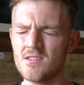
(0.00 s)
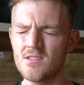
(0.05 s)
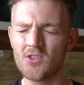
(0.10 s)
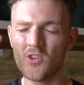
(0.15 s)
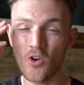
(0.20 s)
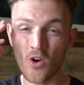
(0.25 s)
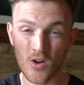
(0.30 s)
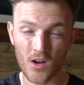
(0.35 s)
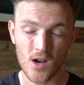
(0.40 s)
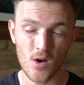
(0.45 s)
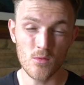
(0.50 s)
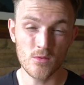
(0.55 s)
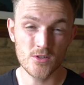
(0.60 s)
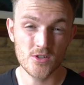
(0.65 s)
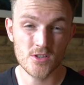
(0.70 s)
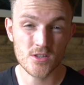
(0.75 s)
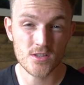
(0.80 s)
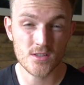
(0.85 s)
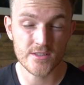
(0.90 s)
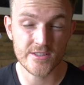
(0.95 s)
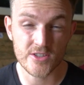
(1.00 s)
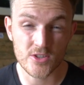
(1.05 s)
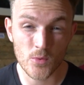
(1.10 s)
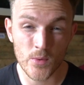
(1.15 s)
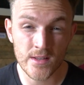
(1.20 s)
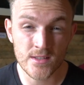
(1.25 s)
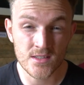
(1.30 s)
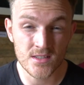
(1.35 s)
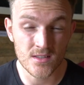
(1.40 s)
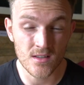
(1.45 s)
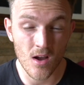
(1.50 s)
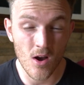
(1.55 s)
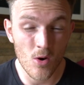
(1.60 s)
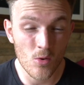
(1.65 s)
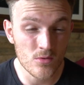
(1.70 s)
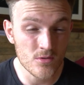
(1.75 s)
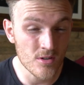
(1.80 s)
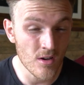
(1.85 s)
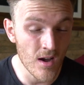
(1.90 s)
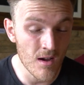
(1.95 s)
and God, I was just squinting the
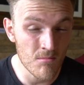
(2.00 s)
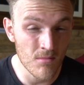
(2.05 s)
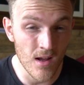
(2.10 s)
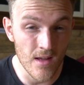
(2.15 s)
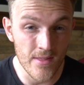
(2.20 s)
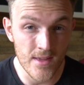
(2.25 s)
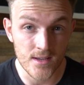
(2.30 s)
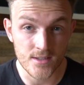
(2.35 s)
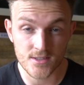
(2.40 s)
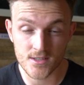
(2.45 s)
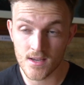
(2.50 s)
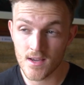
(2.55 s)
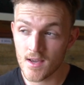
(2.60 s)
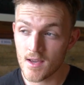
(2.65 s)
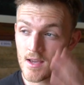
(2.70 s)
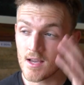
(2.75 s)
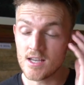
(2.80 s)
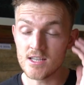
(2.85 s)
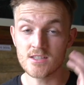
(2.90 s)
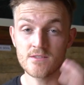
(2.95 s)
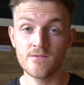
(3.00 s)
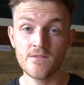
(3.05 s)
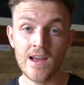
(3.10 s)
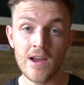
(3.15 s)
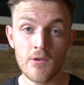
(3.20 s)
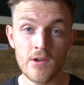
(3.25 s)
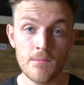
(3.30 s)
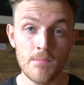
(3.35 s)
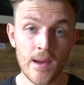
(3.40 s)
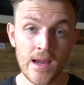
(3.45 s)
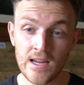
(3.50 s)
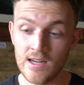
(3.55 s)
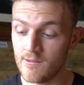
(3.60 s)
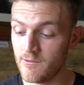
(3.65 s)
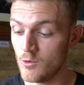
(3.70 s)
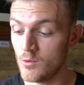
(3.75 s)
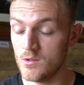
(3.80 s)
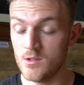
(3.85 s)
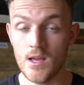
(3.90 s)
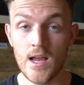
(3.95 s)
whole time like this. It's very
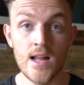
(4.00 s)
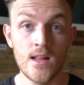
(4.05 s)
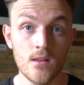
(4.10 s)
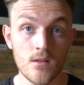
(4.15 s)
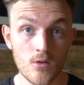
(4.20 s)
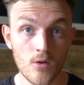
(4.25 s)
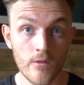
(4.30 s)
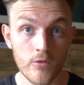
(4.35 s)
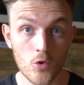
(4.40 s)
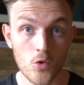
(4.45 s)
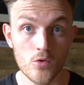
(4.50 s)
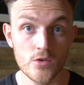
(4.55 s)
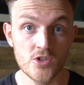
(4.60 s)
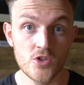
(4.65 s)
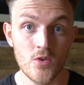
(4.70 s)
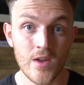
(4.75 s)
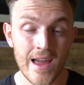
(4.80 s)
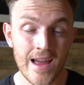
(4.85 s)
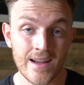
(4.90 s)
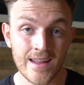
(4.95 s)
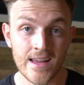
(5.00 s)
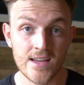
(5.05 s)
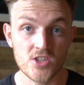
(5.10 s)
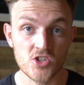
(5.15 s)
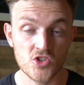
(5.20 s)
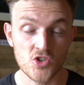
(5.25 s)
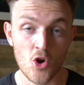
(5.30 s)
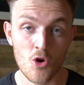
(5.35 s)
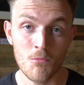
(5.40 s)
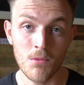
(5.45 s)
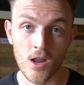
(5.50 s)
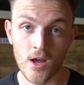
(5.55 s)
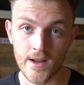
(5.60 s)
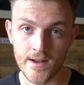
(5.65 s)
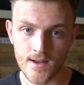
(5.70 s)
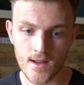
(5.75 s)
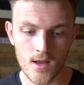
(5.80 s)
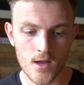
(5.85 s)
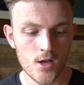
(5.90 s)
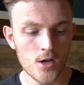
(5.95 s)
painful, and of course you can get
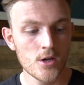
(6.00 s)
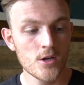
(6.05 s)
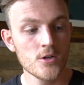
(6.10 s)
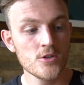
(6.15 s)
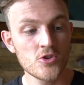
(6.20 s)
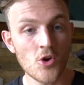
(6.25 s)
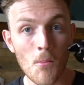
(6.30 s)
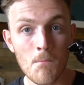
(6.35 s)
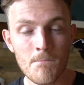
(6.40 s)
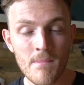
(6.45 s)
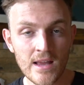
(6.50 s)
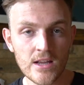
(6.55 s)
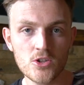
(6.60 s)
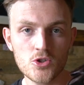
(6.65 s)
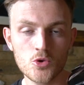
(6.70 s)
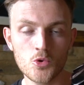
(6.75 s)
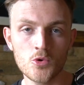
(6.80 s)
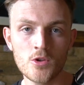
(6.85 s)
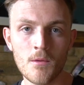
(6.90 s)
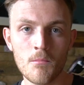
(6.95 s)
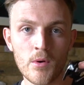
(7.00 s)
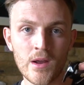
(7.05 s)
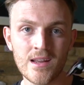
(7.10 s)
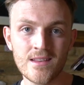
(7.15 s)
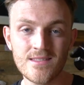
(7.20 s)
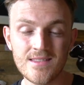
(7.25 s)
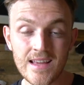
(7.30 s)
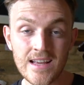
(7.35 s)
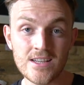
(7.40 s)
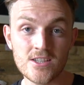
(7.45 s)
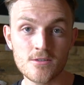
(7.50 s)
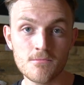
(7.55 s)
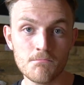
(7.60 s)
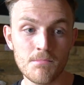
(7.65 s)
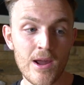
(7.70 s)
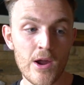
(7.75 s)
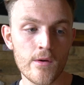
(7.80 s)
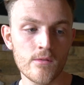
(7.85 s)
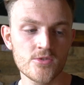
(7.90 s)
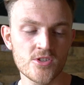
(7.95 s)
snowblind, so make sure you bring a decent
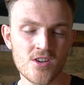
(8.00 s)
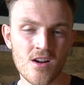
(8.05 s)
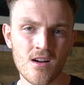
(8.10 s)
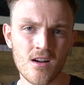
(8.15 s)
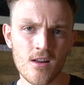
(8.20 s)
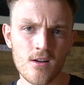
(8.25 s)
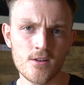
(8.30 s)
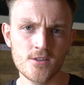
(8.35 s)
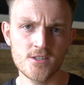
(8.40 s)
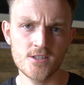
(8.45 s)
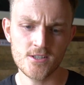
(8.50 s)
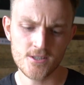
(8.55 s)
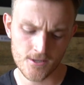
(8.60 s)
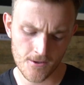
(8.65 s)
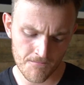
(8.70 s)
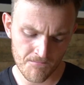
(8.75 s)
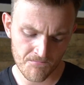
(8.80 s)
pair of sunglasses.